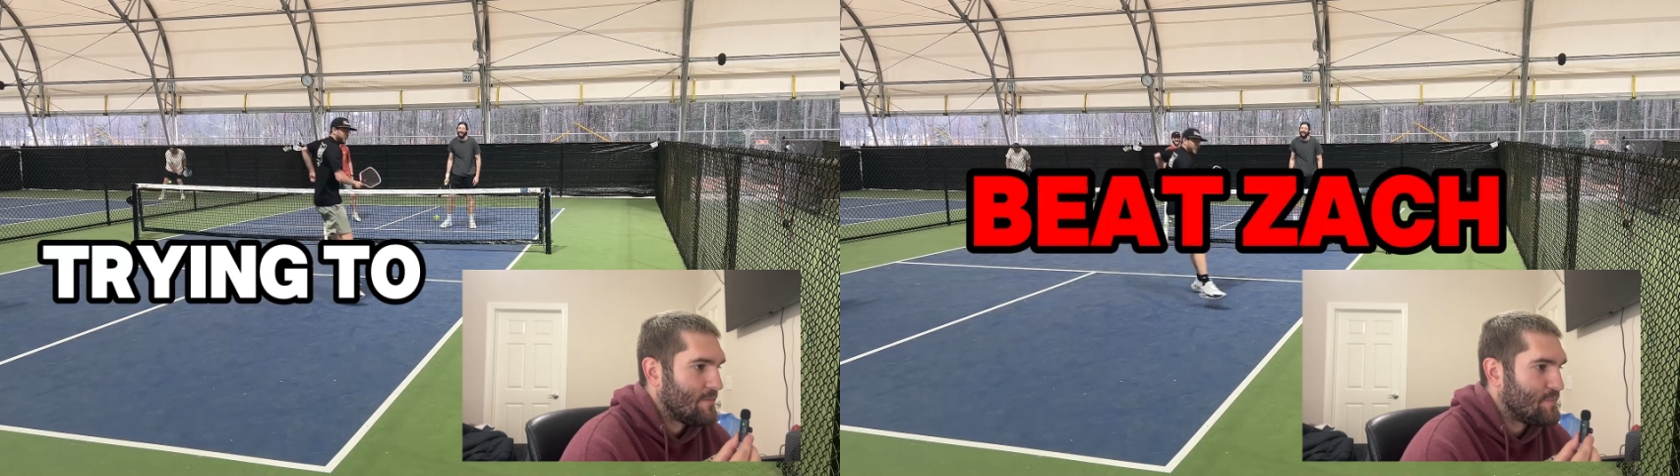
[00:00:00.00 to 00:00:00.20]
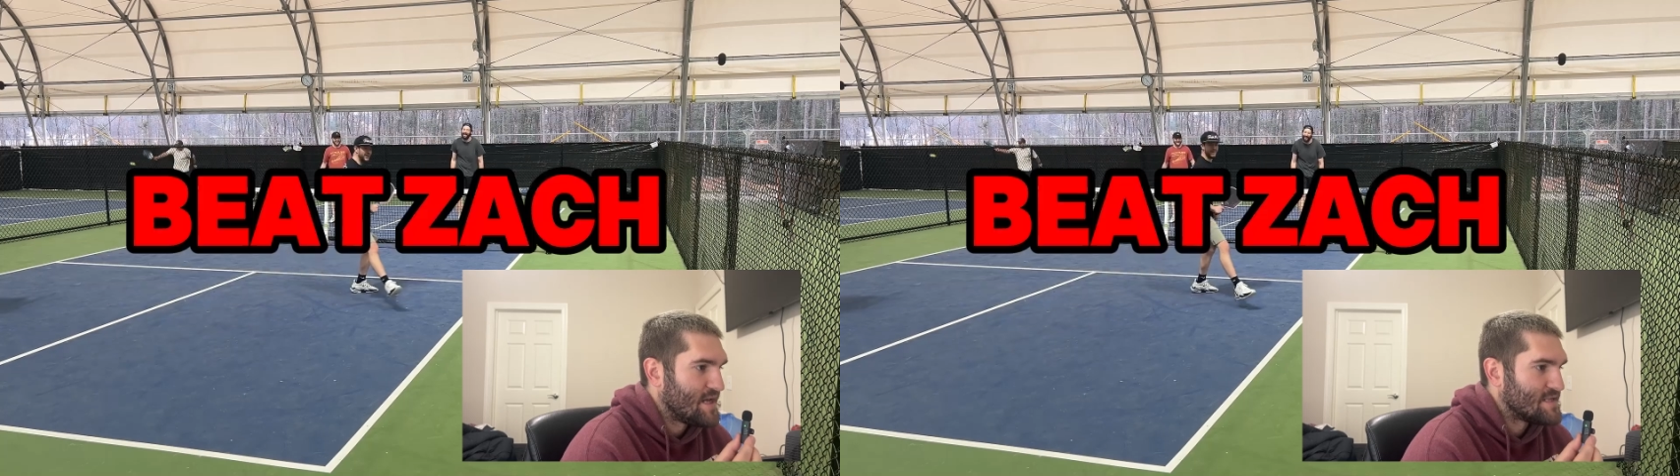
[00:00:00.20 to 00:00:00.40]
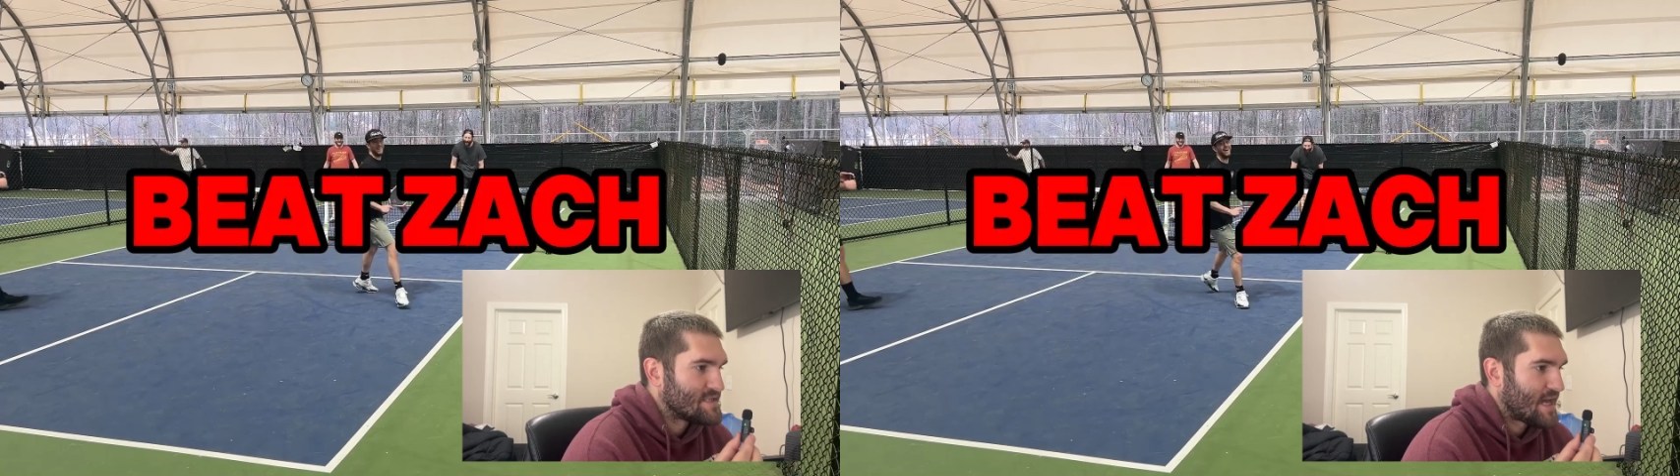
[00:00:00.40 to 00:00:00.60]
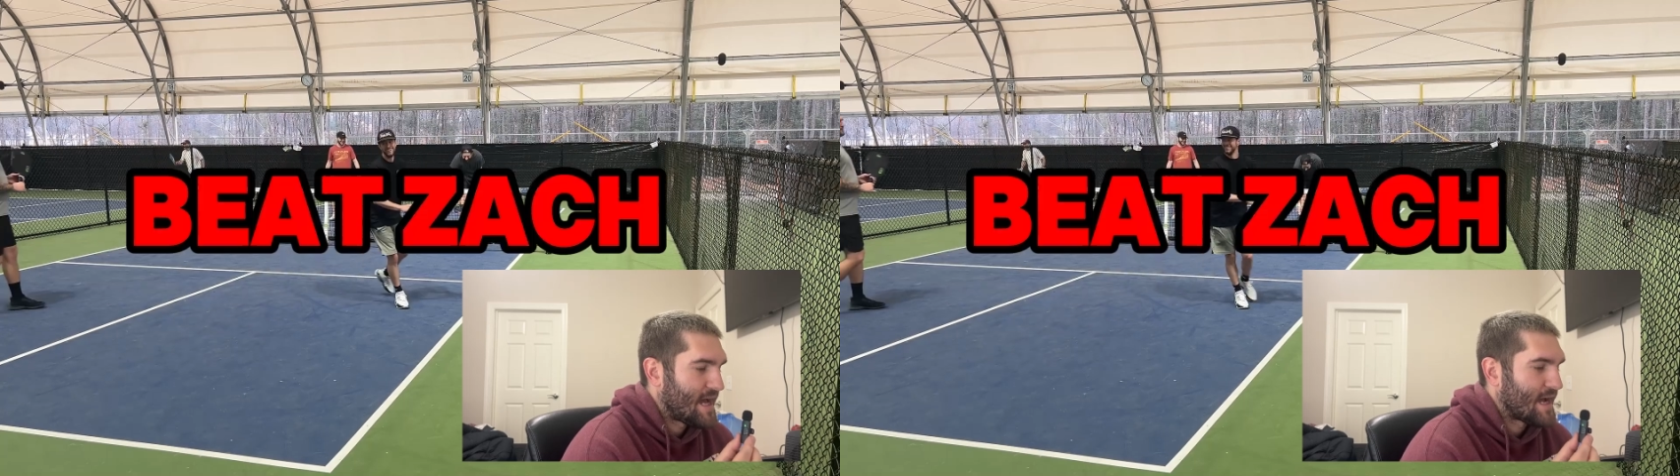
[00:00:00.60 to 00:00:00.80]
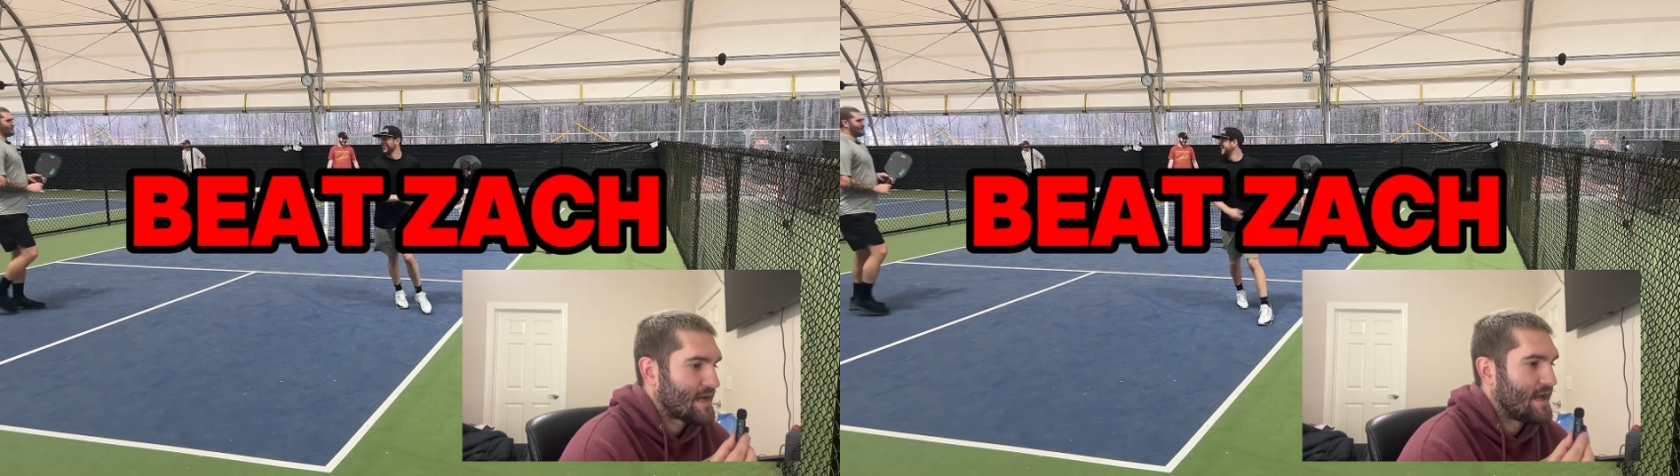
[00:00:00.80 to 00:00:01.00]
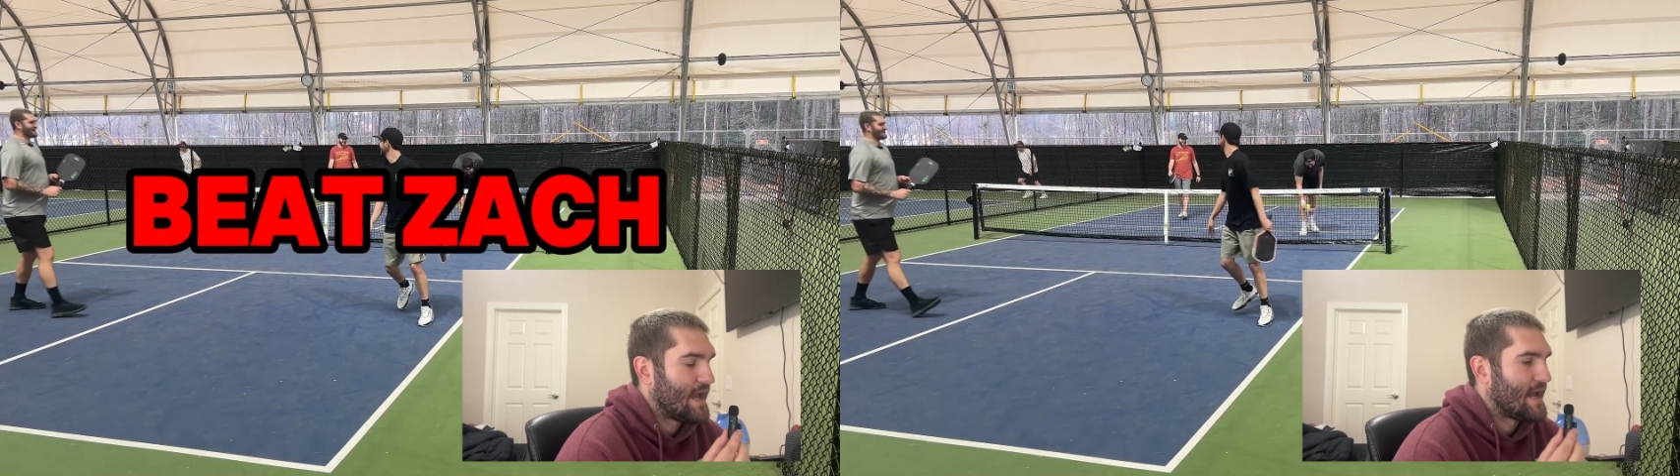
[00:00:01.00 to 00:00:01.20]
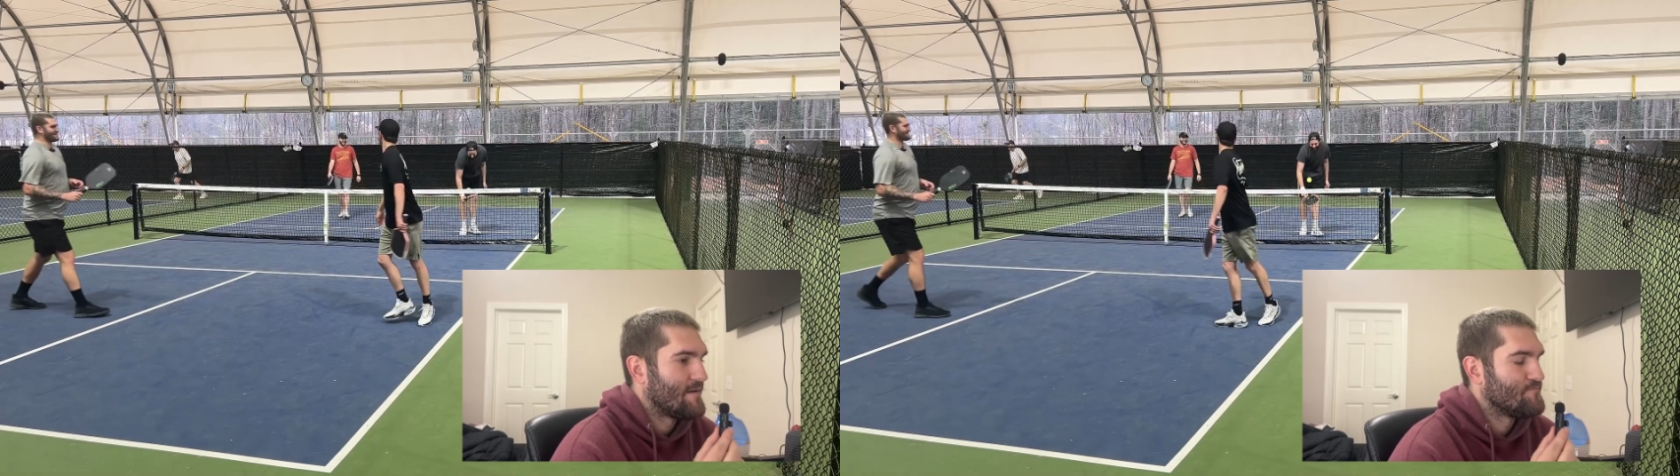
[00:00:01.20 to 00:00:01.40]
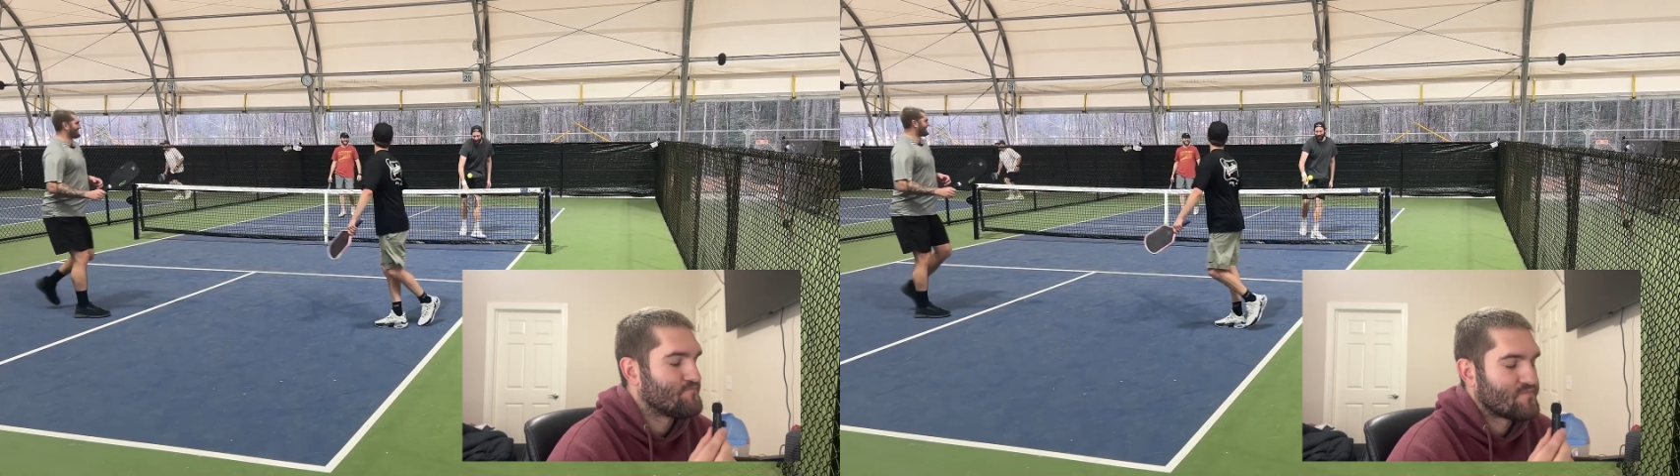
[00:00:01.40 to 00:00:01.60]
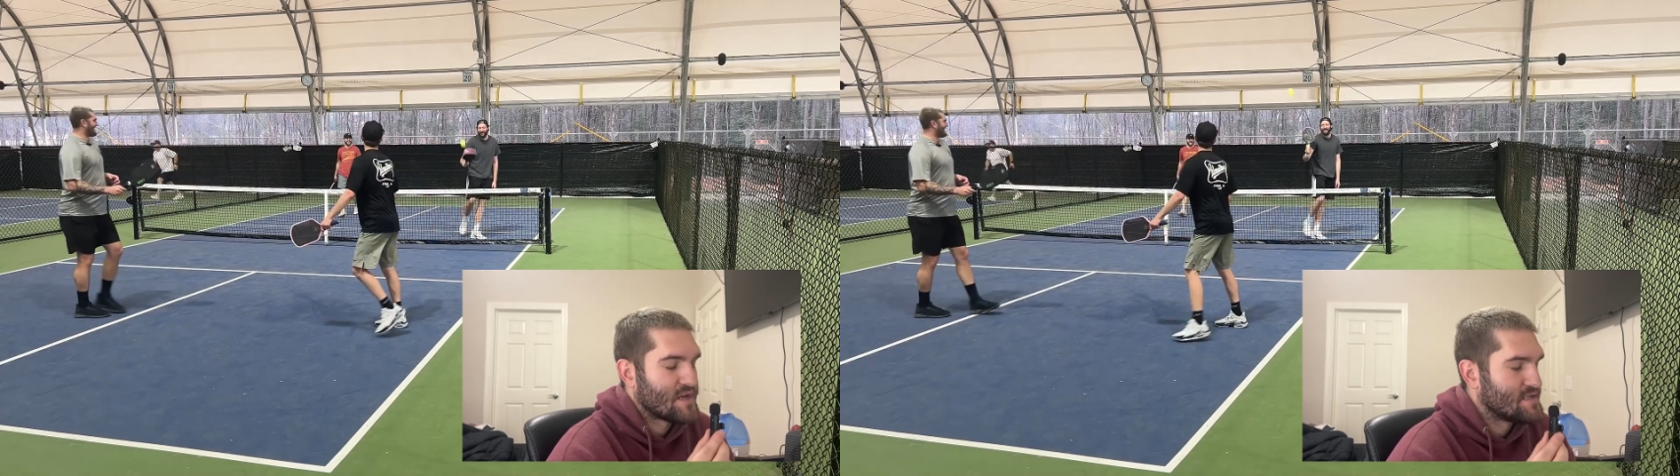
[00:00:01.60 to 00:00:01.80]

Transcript: beat Zach and